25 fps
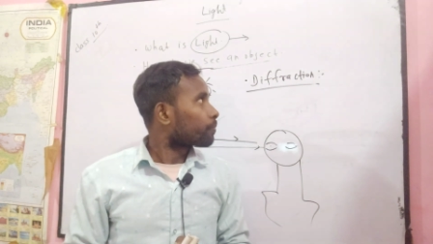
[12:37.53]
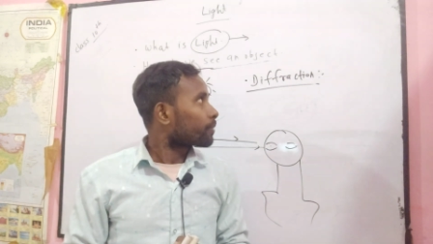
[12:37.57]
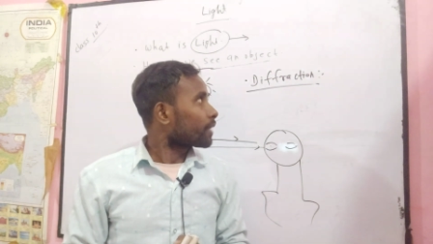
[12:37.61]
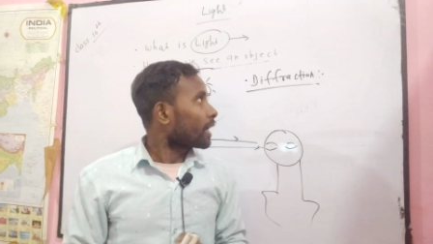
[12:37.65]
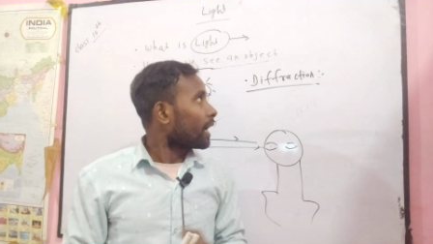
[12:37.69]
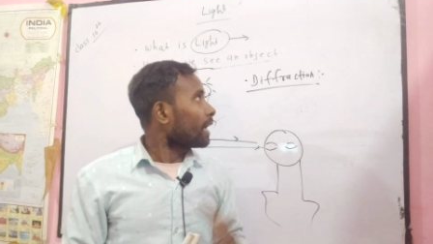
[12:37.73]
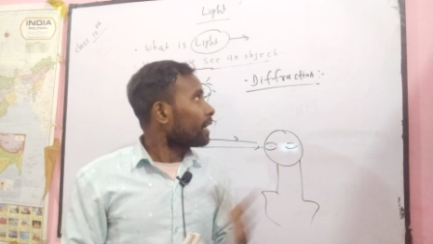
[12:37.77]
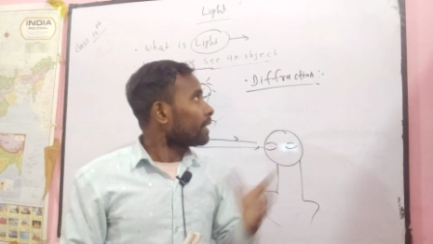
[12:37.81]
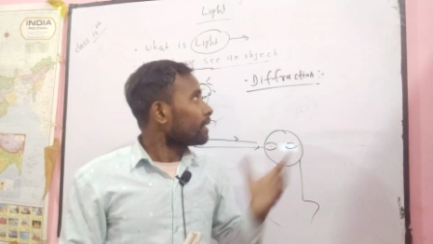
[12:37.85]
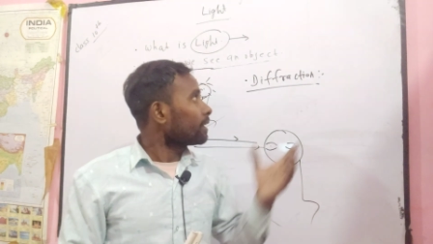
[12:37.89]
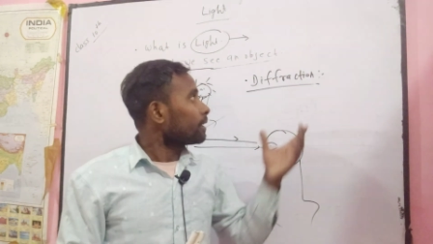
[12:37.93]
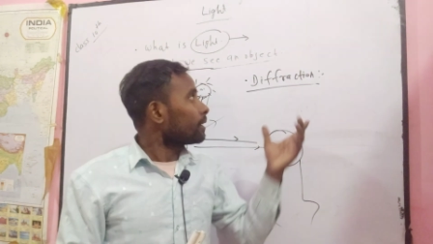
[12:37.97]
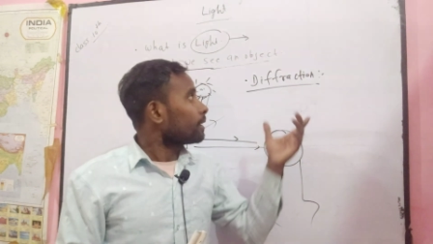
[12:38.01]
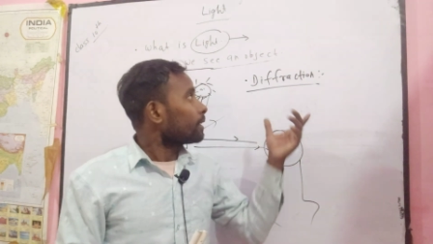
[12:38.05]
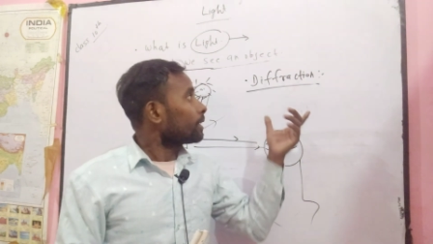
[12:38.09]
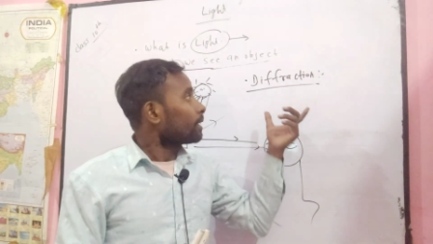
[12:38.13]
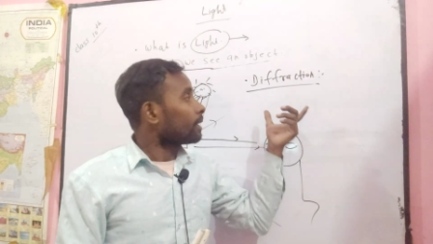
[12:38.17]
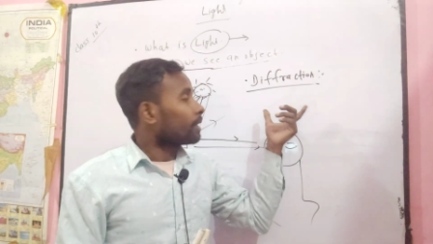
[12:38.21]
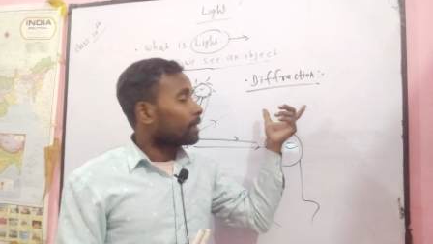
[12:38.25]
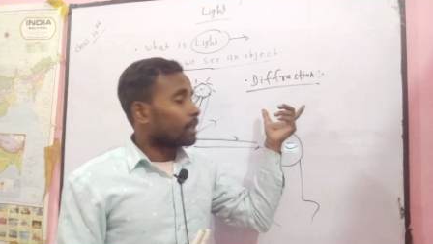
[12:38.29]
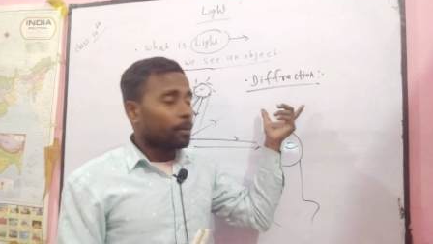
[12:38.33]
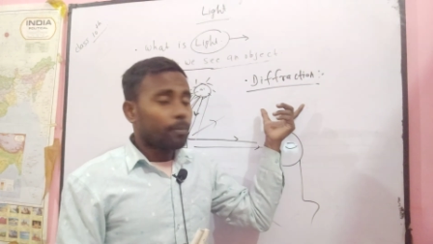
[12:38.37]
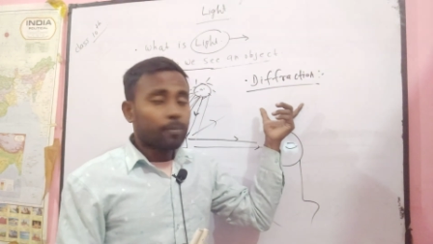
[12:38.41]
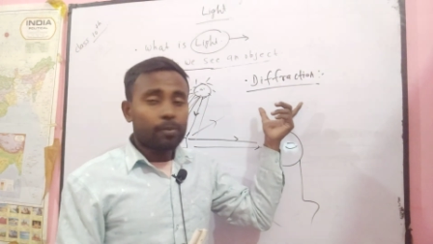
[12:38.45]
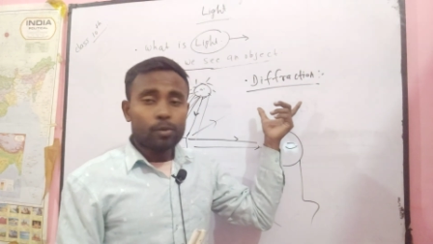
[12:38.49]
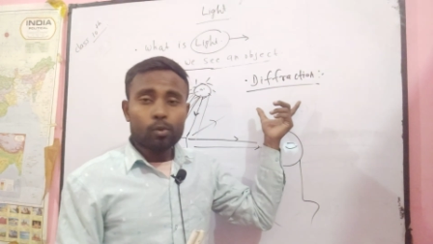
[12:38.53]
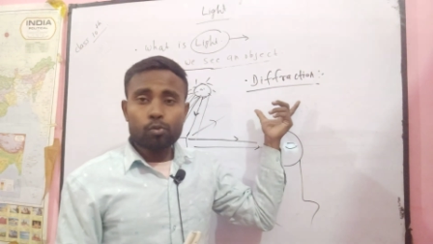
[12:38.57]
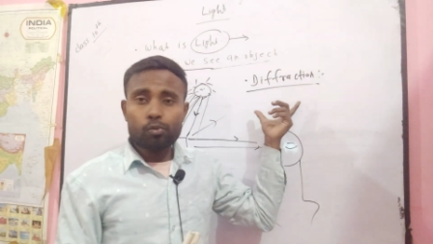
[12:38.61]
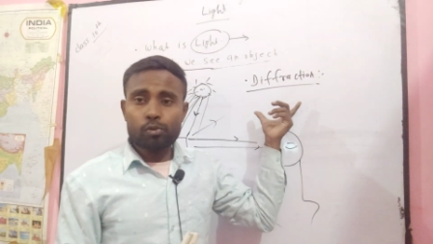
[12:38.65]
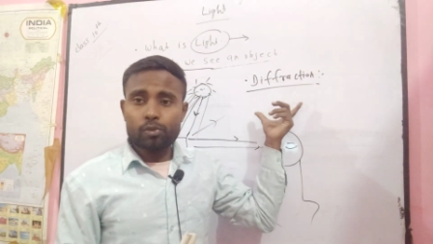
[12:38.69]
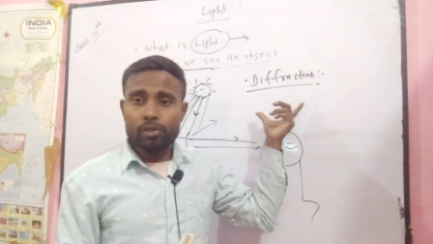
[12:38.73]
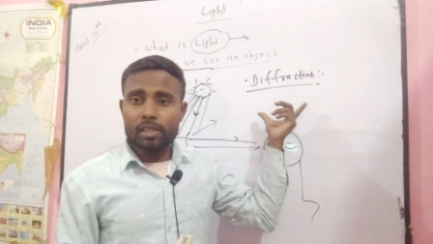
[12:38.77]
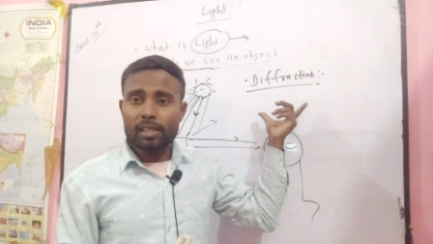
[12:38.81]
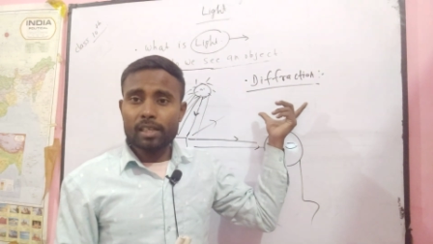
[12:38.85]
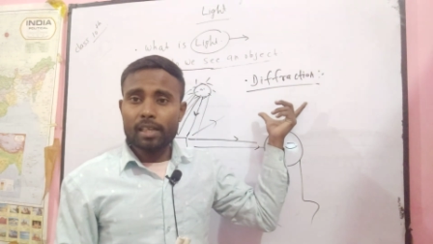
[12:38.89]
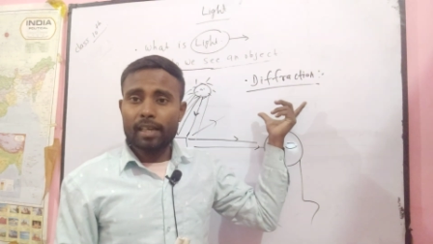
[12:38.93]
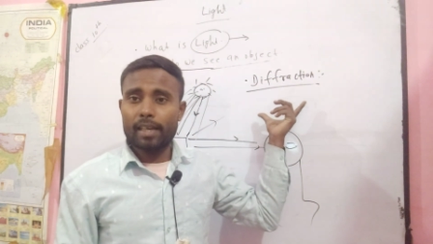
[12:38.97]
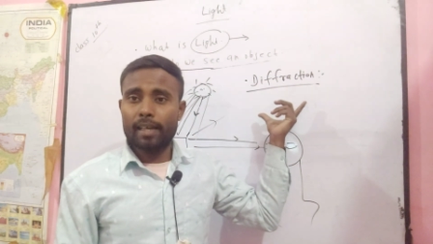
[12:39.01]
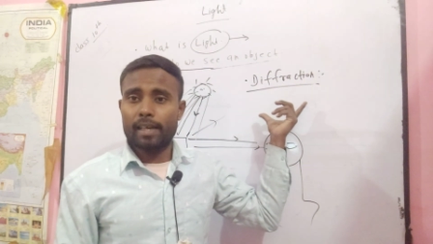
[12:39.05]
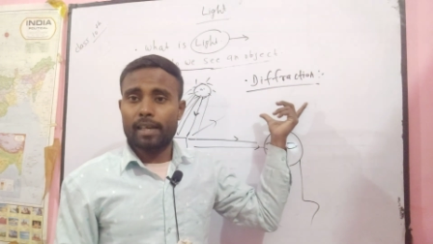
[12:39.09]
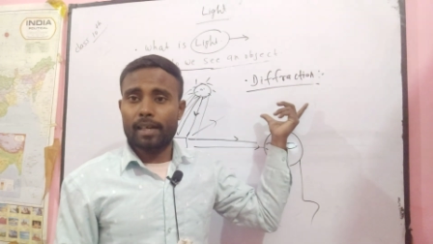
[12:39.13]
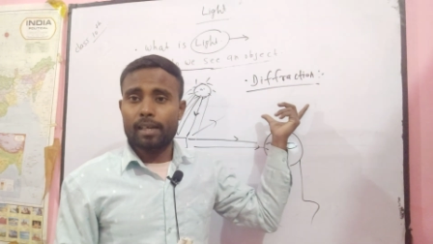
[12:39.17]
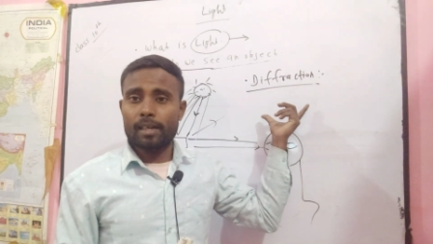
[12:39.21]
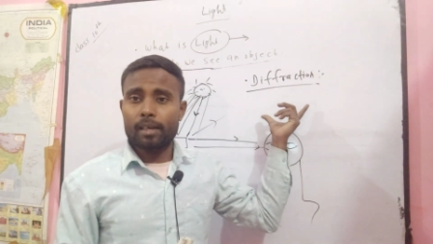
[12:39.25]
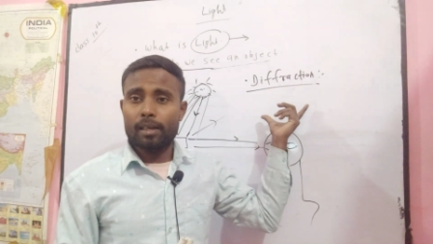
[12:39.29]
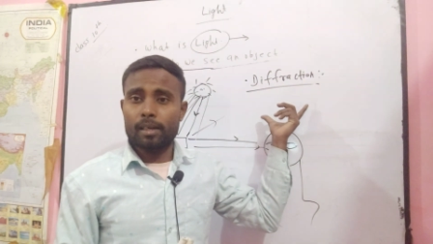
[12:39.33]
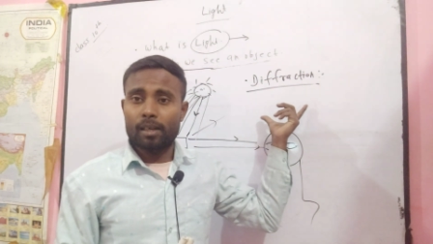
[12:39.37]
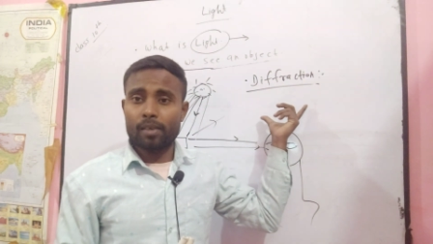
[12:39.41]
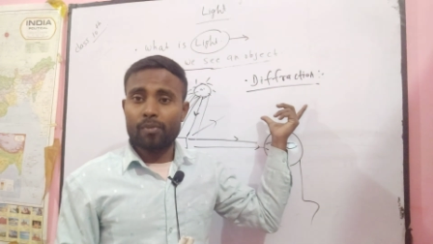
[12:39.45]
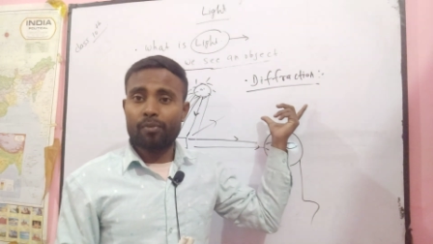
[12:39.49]
And if you see
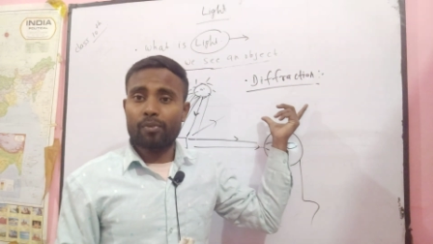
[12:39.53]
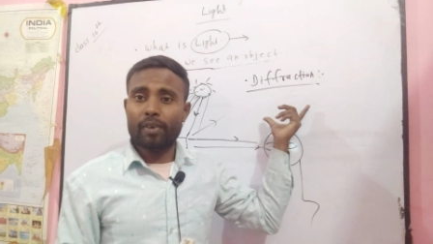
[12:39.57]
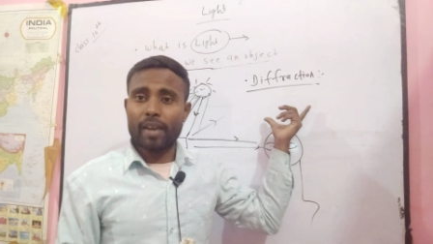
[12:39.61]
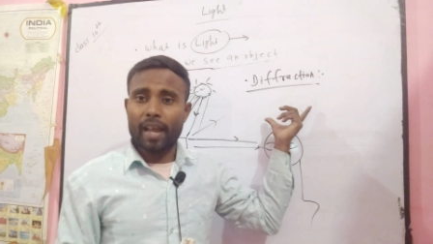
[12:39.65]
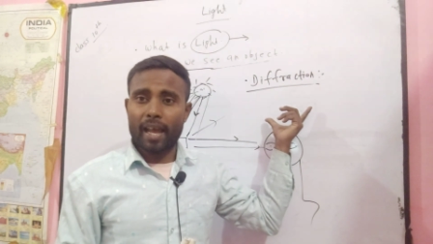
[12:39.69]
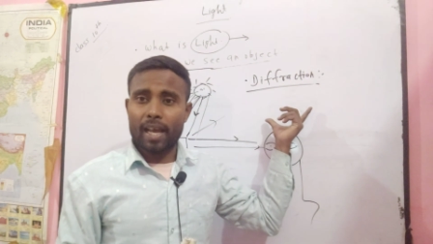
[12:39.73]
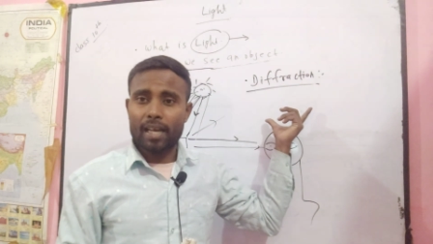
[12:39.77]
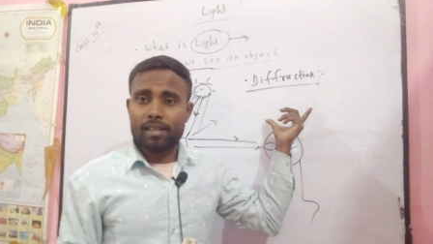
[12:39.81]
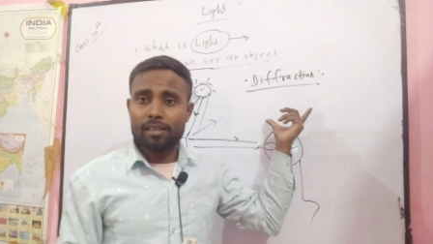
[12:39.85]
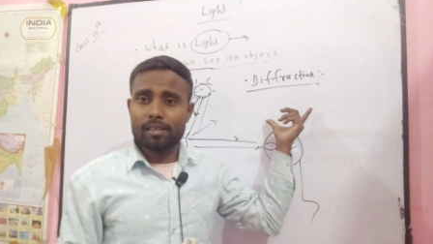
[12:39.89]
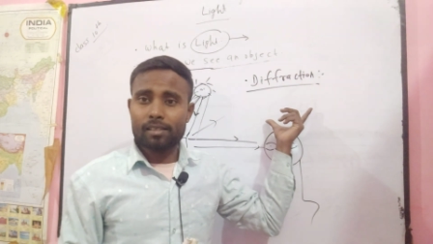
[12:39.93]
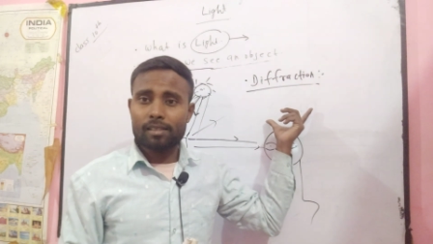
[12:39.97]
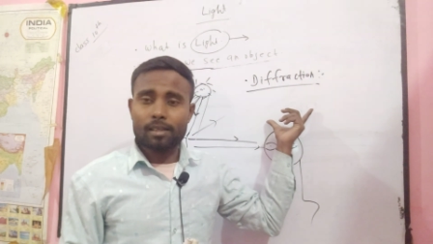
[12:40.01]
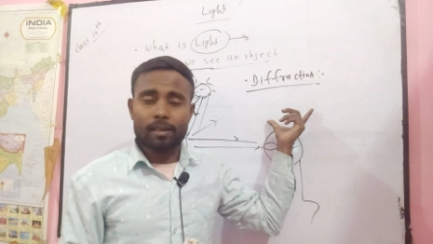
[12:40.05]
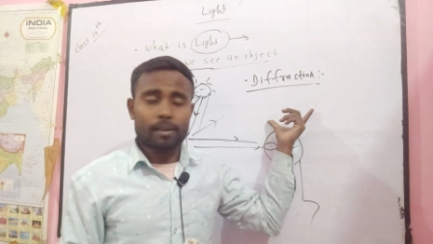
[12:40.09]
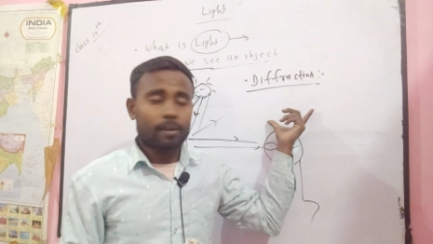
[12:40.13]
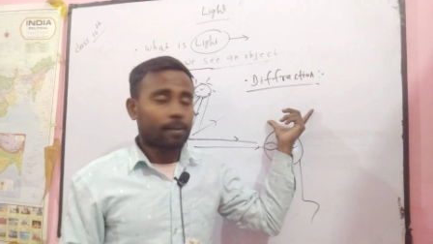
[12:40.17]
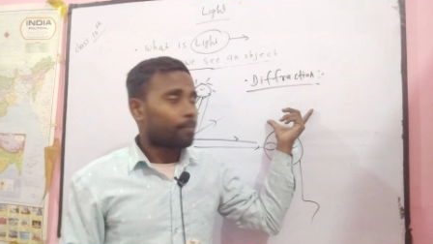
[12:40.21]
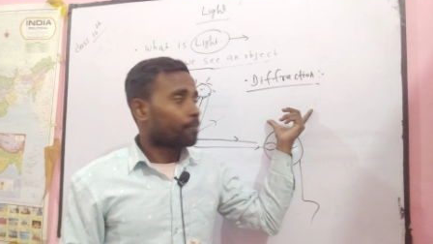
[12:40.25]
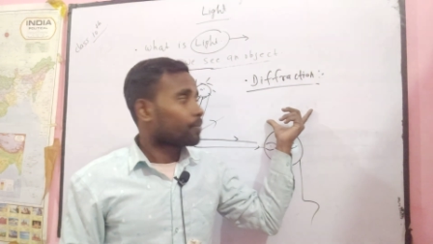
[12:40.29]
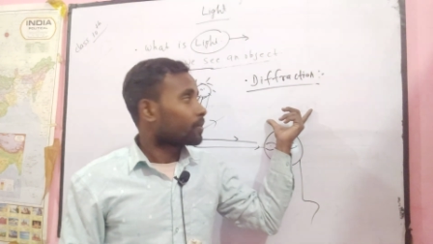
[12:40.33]
here diffraction